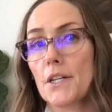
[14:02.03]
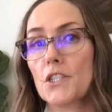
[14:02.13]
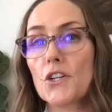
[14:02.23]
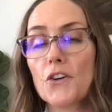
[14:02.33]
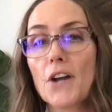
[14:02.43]

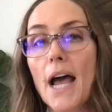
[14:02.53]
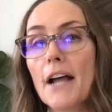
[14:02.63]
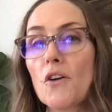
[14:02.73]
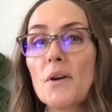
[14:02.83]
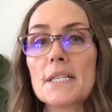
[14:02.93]
So you're
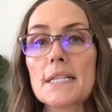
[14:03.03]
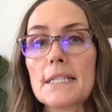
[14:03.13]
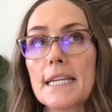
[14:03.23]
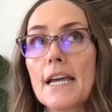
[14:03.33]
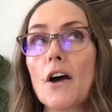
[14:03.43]
not going to
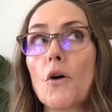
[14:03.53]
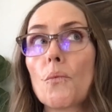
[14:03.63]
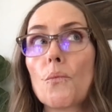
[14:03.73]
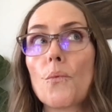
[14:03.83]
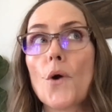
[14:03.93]
see a
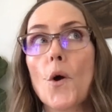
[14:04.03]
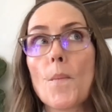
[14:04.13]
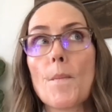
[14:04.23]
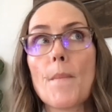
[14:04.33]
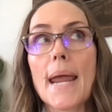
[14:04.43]

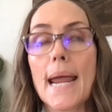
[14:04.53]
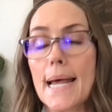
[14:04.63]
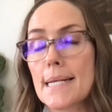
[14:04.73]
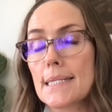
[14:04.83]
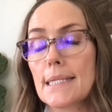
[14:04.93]

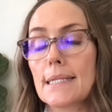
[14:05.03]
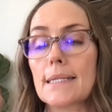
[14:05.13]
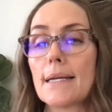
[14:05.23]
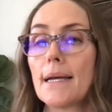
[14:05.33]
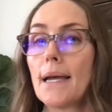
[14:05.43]

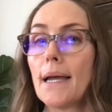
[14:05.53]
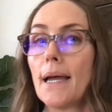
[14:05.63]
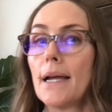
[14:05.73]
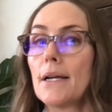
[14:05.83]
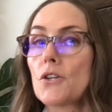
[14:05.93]
romance
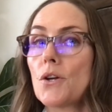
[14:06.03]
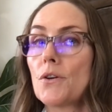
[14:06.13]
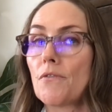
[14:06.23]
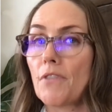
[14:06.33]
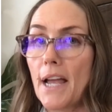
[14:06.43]

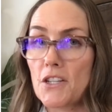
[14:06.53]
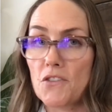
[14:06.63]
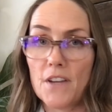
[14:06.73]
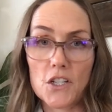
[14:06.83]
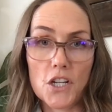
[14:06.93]
flash
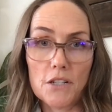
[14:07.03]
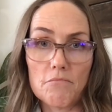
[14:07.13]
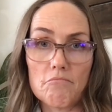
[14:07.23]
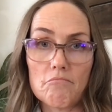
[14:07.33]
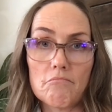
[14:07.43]
fiction
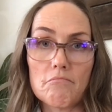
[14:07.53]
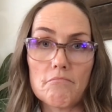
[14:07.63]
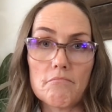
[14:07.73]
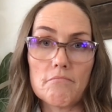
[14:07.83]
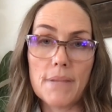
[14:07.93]

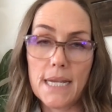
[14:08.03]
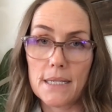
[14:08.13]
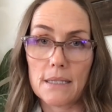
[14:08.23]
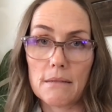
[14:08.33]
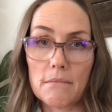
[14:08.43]

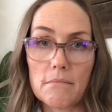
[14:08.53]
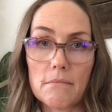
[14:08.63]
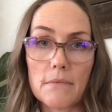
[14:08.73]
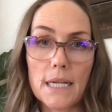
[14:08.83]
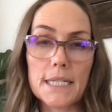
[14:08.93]
piece.
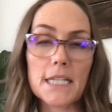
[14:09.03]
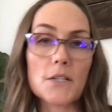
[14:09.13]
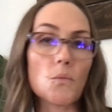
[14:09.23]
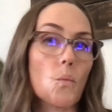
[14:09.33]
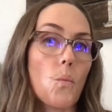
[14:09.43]
It
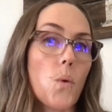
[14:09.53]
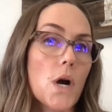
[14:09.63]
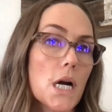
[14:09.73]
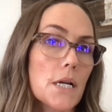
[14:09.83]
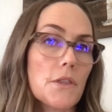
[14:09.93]
doesn't work.